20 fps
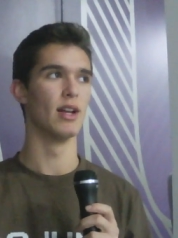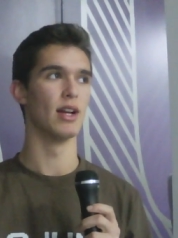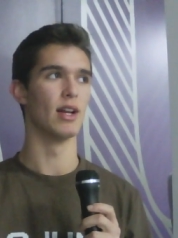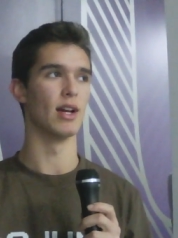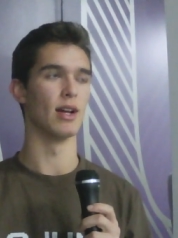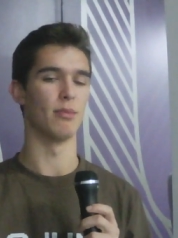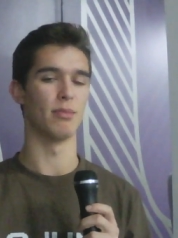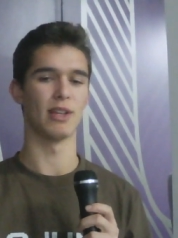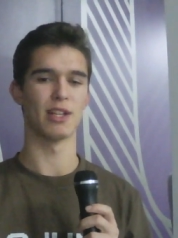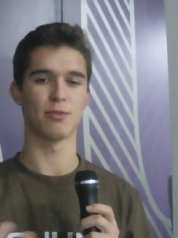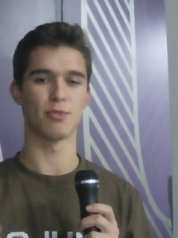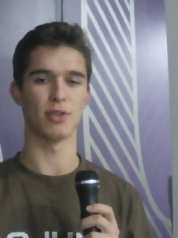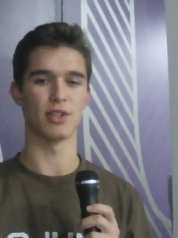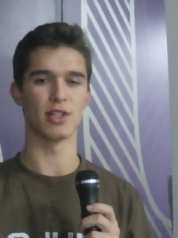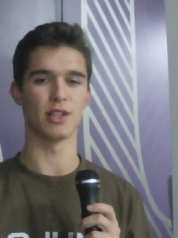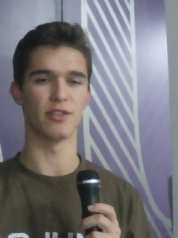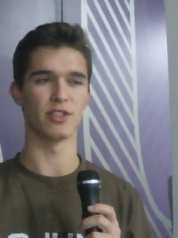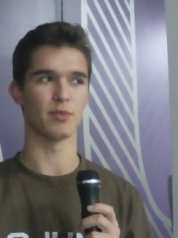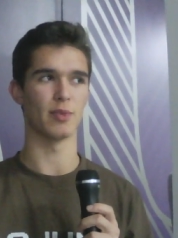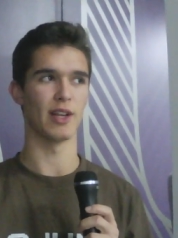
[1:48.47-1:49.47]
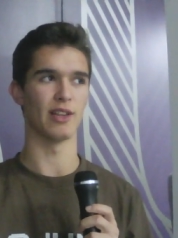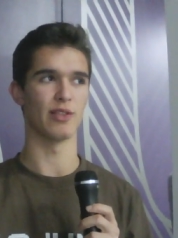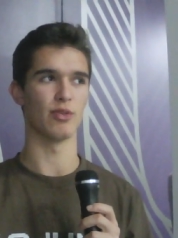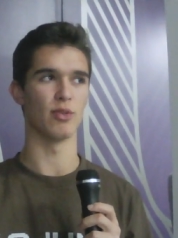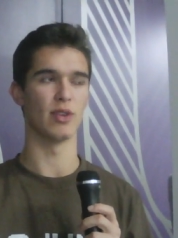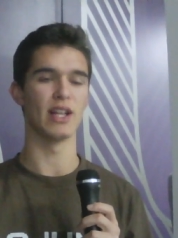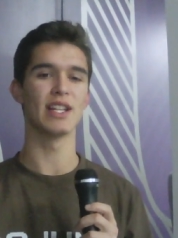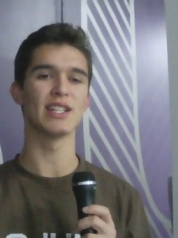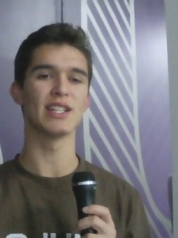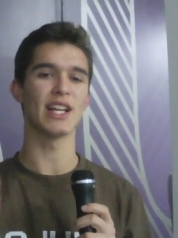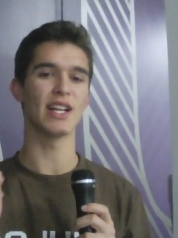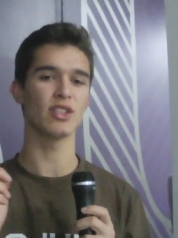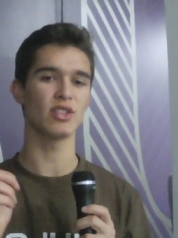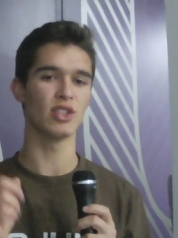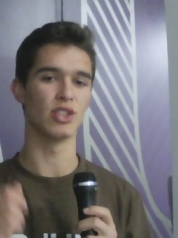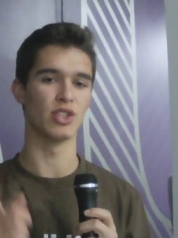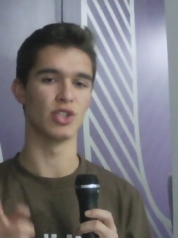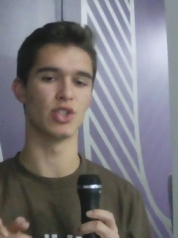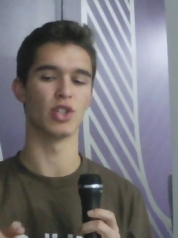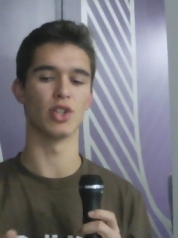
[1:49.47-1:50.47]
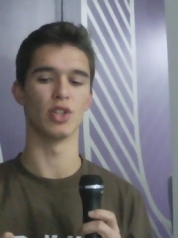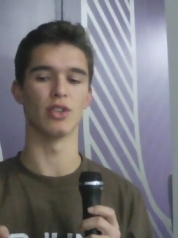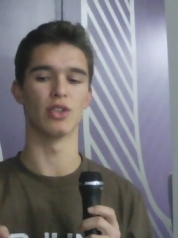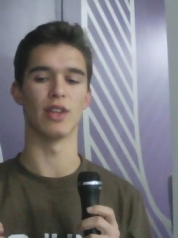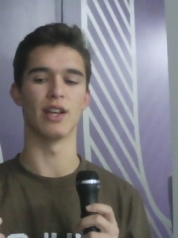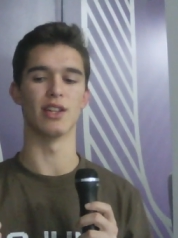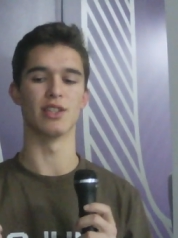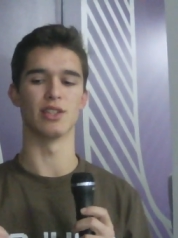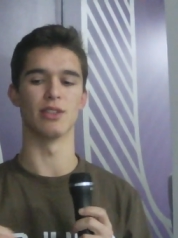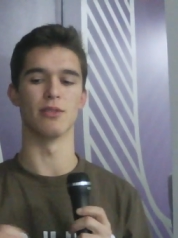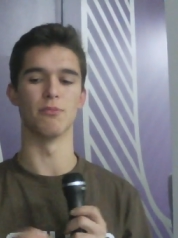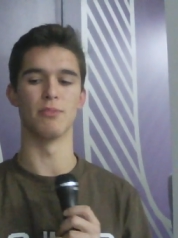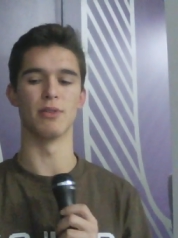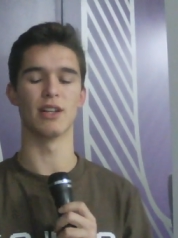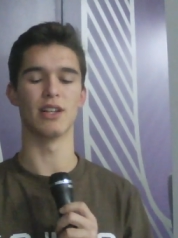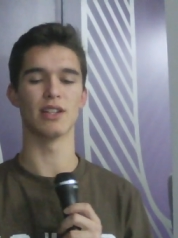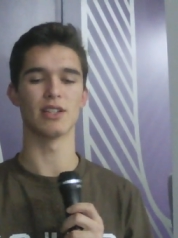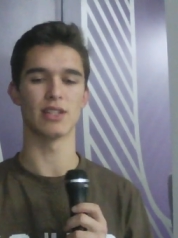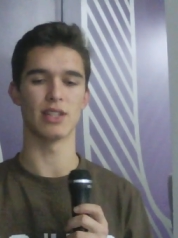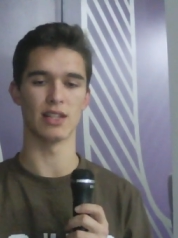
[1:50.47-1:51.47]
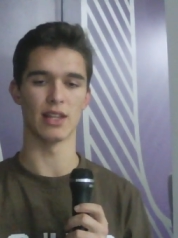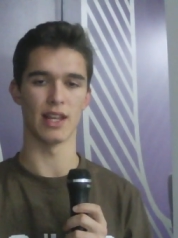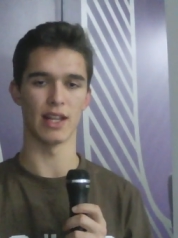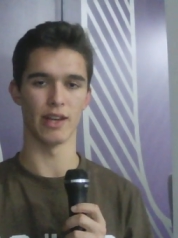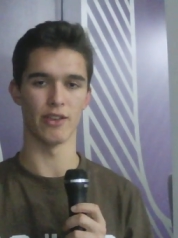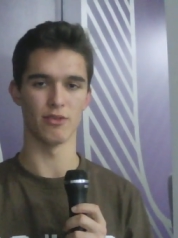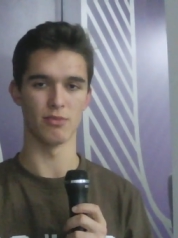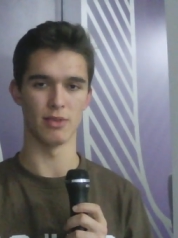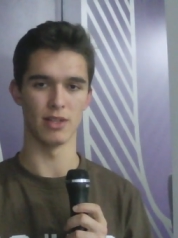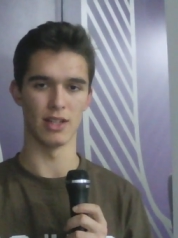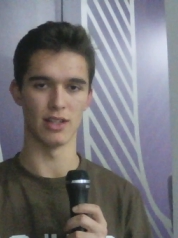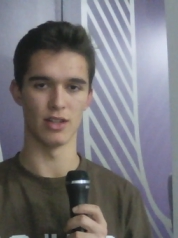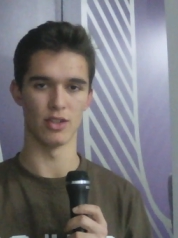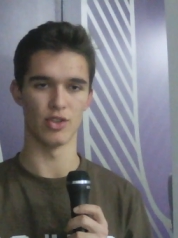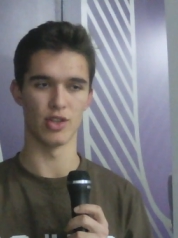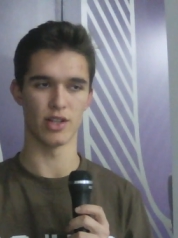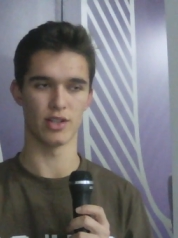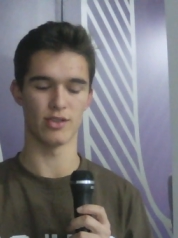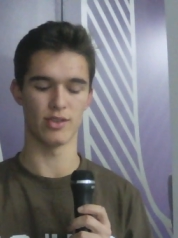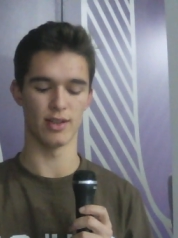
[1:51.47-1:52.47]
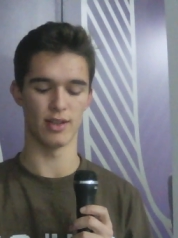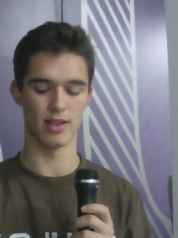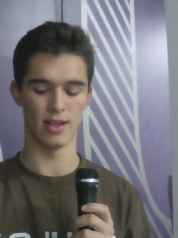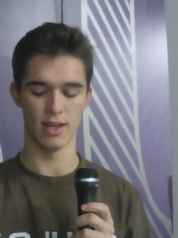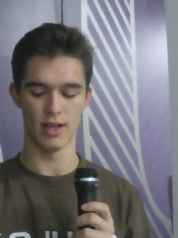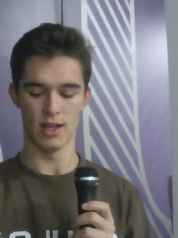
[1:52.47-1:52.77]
Uh, that's pretty self-explanatory. It's actually sugar that is the biggest thing that gives me indigestion.